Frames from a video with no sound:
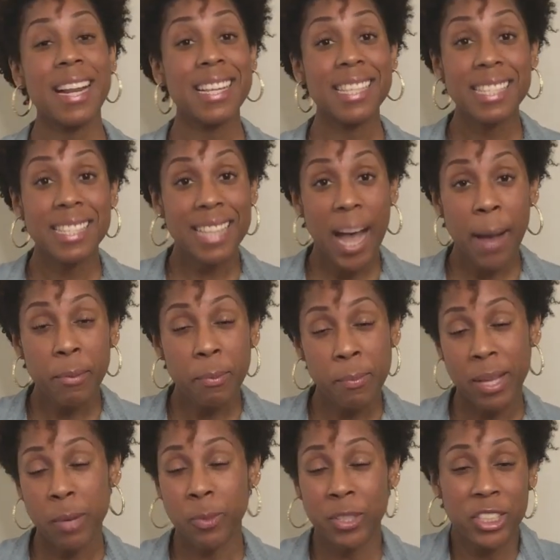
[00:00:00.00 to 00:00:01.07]
And he
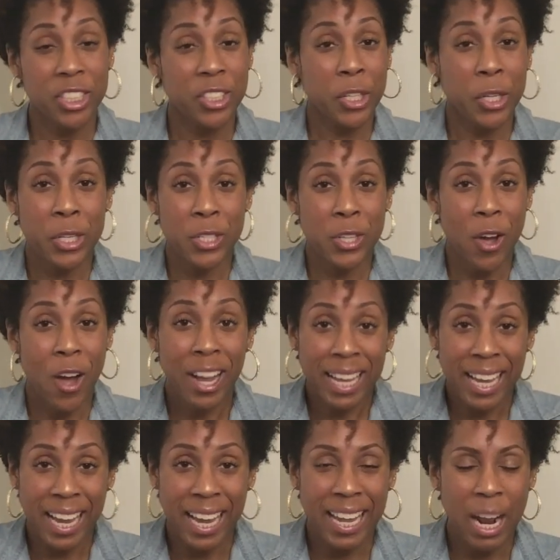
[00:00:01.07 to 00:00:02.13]
stopped me. We just started
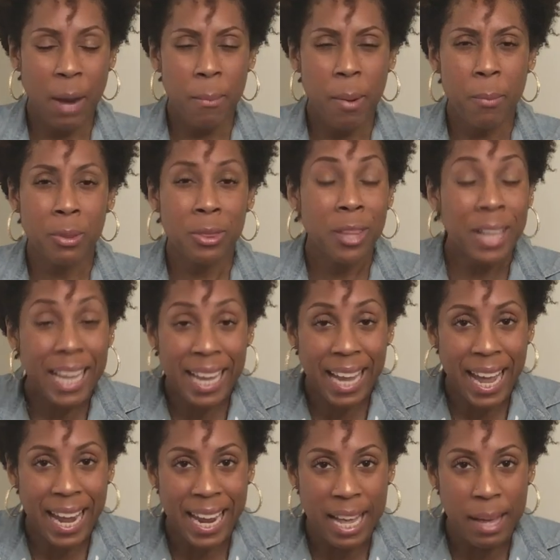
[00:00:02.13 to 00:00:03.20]
talking. And I remember
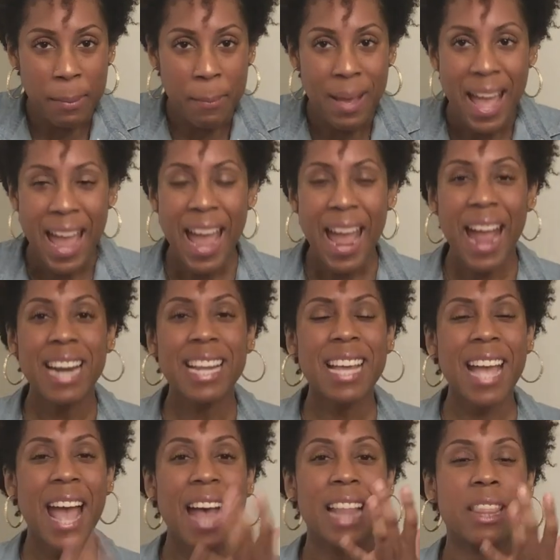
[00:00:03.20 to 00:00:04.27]
looking at him.
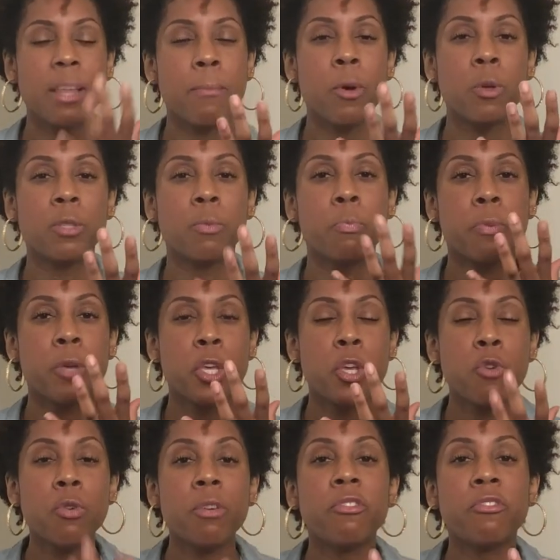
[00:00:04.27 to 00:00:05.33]
And he had the most
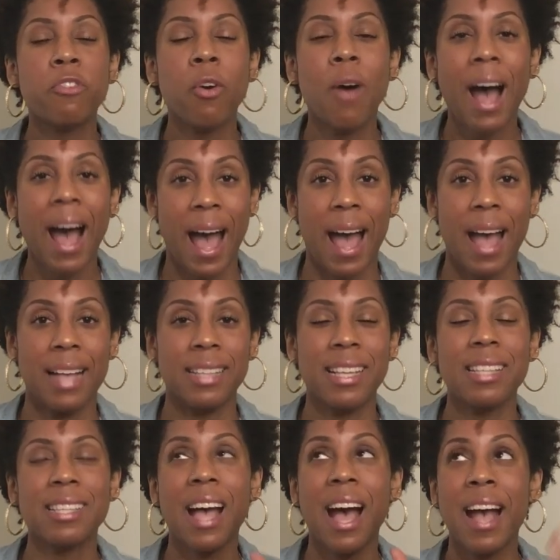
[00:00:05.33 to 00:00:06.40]
beautiful
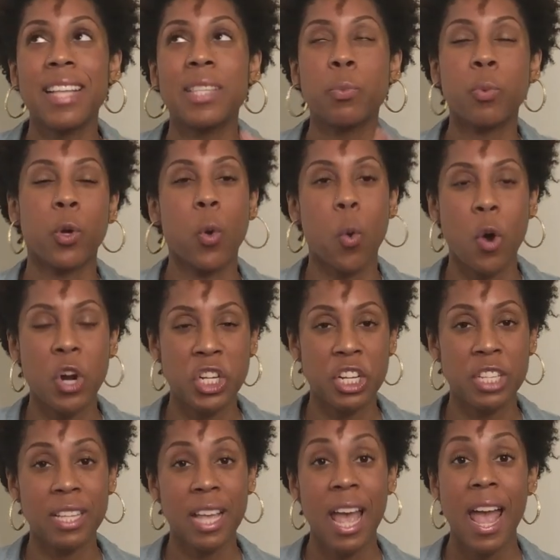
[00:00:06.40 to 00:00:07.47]
eyes. His eyes were
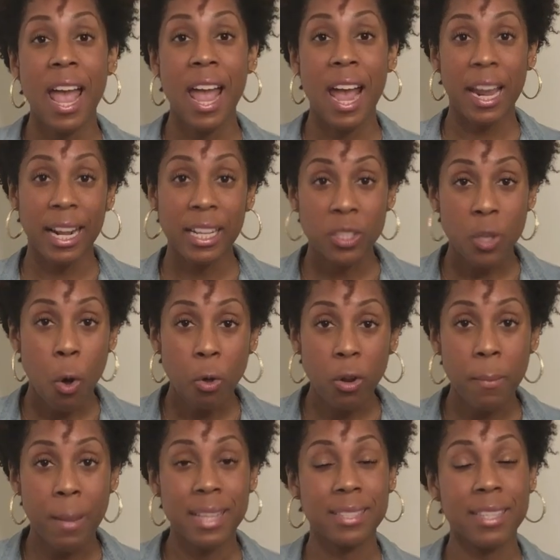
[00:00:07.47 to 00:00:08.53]
gorgeous. And I
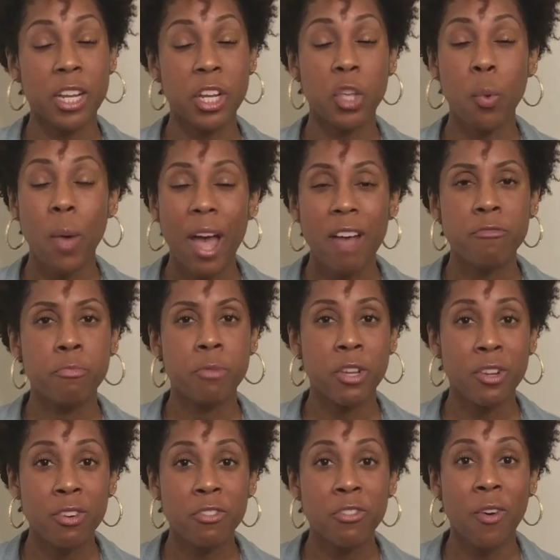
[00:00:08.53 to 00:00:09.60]
told him, I said, "You
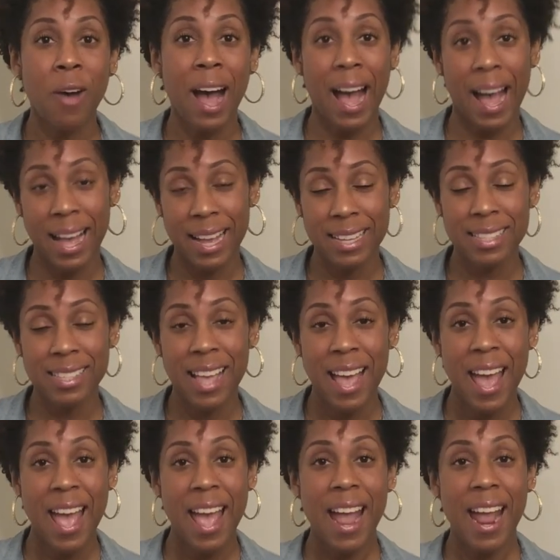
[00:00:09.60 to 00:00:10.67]
have beautiful
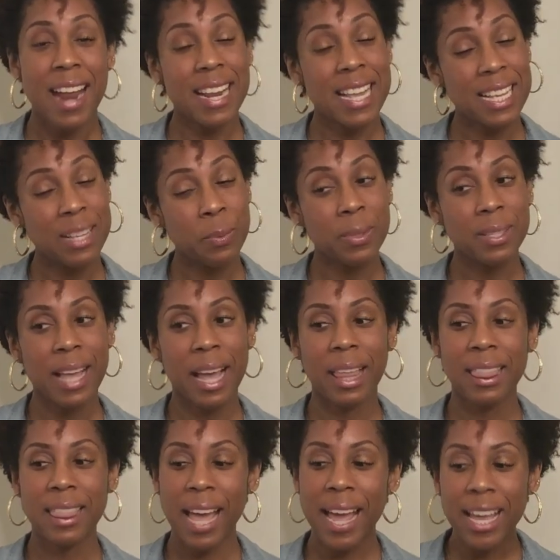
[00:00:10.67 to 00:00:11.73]
eyes." And he
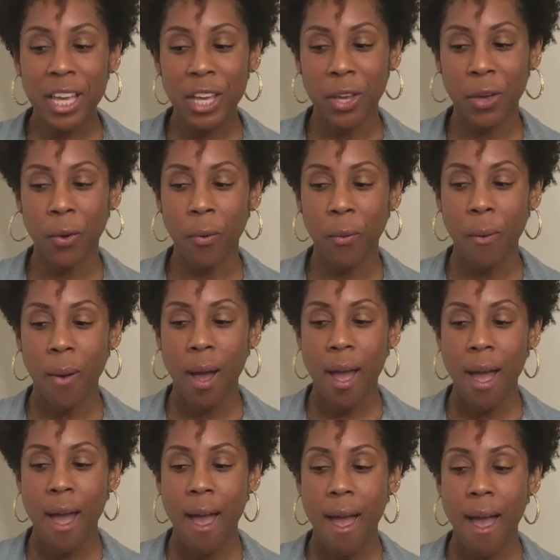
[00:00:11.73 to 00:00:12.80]
was like, "Thank you."
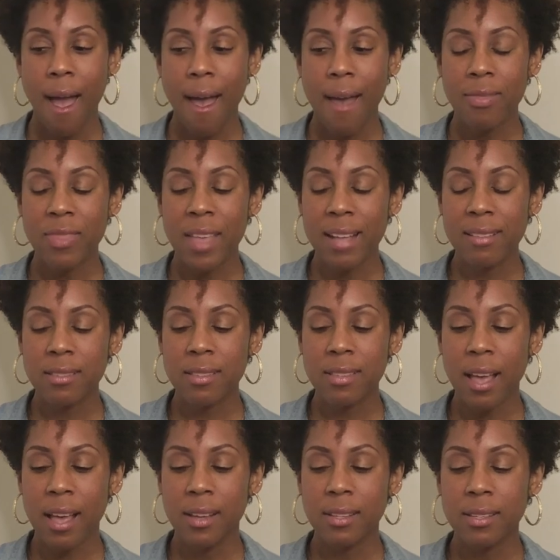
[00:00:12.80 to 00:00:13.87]
And
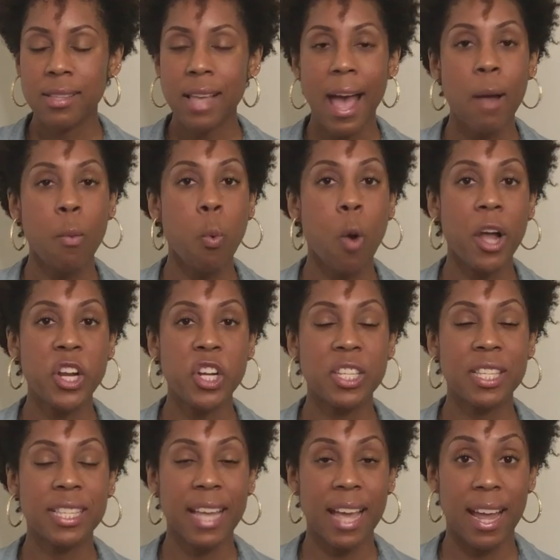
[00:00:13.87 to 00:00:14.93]
then says, "I
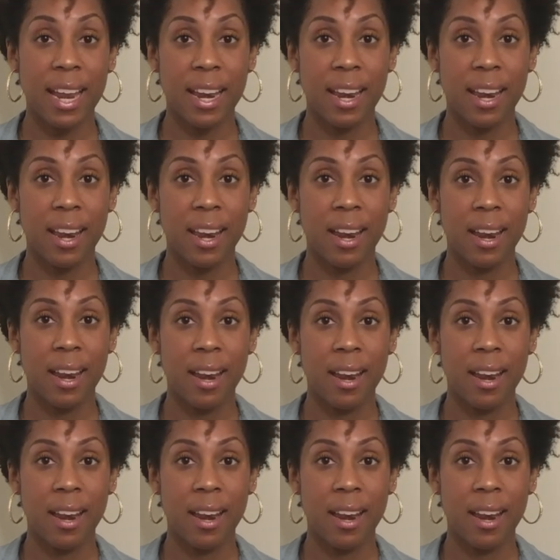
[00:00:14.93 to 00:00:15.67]
want your skin."